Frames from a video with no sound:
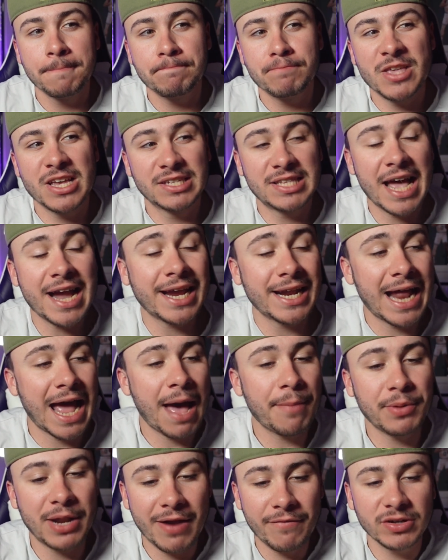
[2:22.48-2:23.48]
is that going to
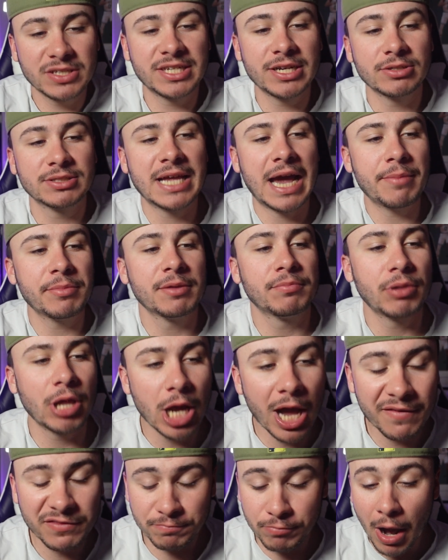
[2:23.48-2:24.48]
happen every single time in the
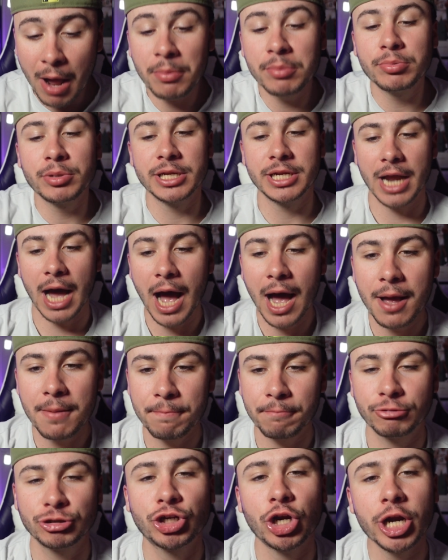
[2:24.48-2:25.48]
playoffs? Probably not,
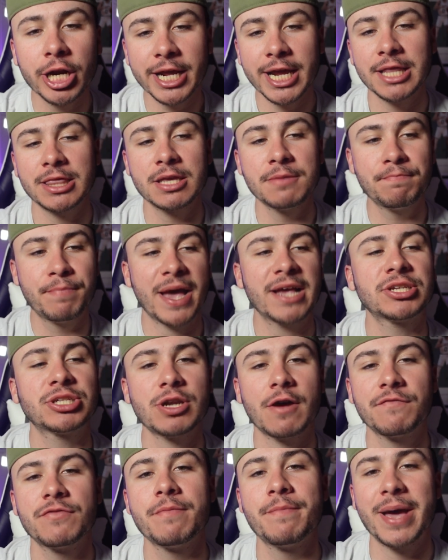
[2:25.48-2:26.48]
but you're going to get the best
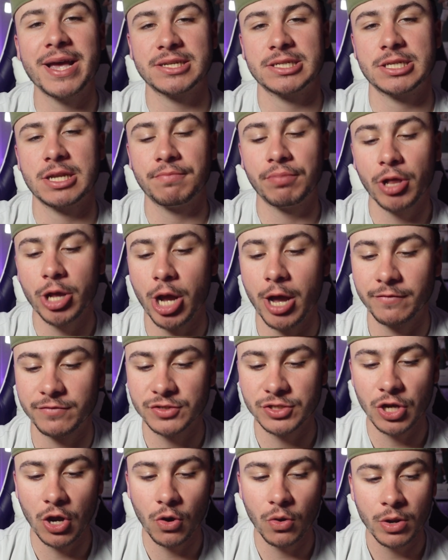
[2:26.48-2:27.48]
of the best in the playoffs.
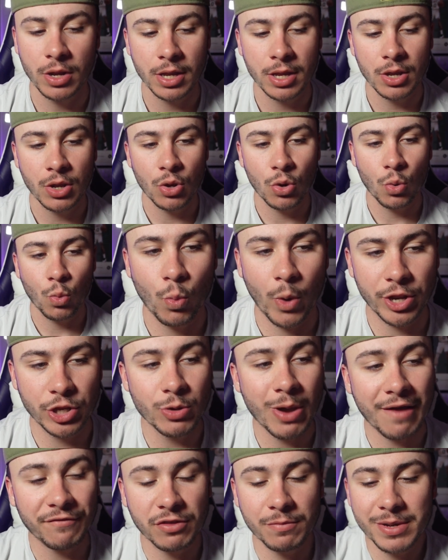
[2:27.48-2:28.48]
So when
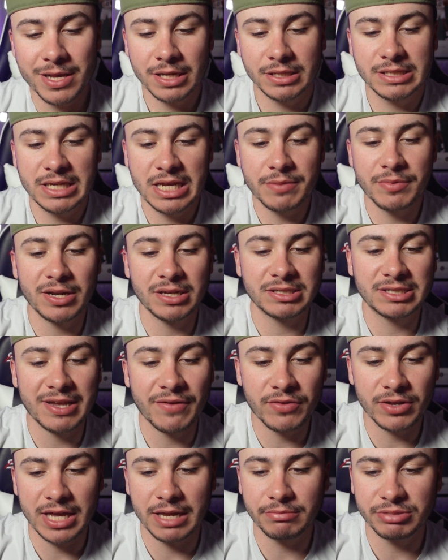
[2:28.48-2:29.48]
you have to beat a team in a
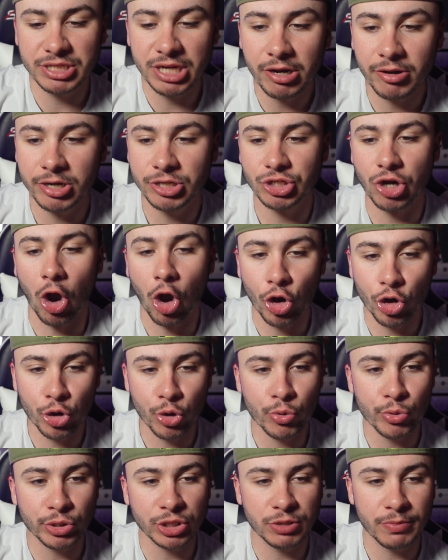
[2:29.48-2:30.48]
7-game series, are you
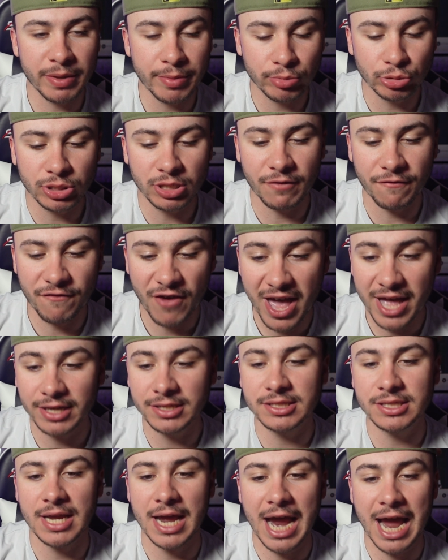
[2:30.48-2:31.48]
going to be able to
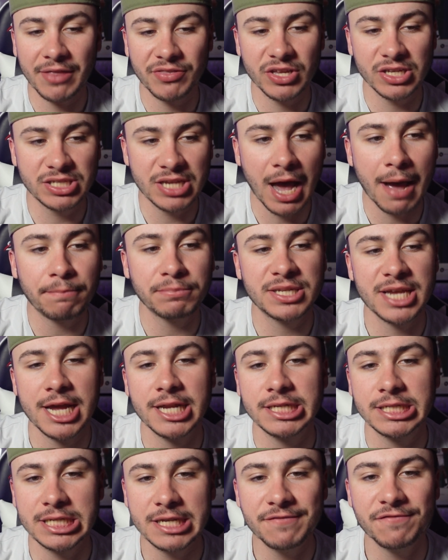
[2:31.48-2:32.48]
defend at the top
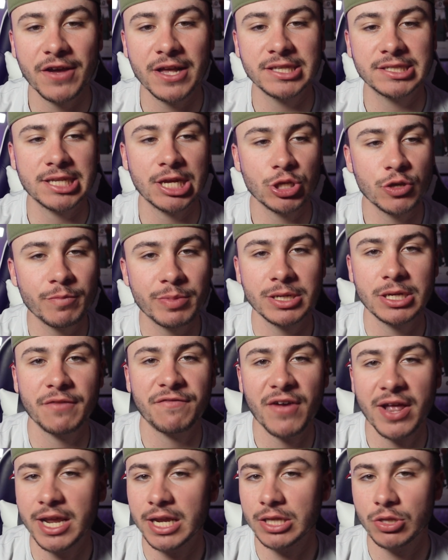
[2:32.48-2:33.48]
10 defense that you've been
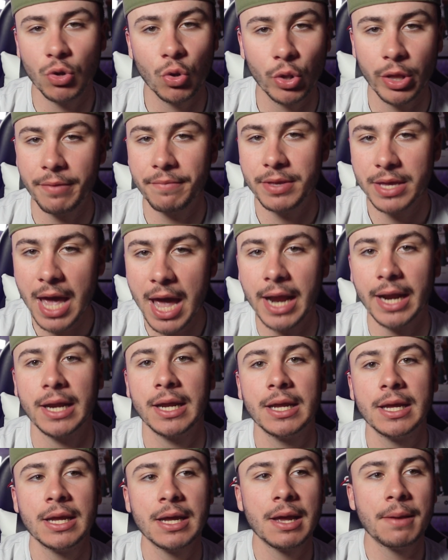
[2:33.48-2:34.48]
defending in the whole NBA?
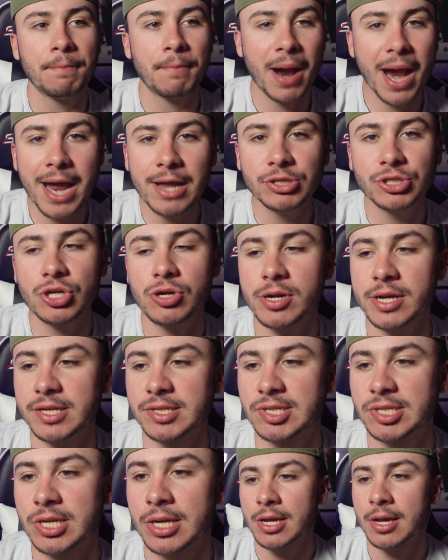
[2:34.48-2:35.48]
My answer
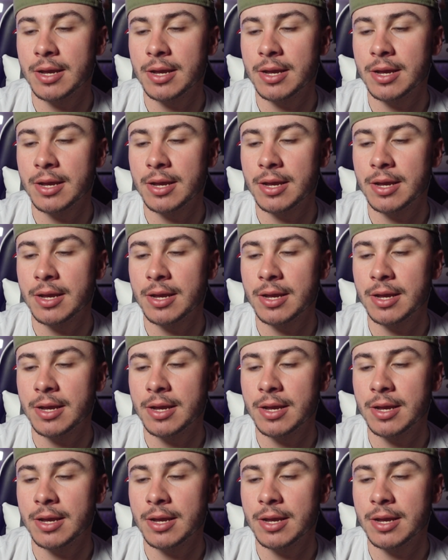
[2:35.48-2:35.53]
is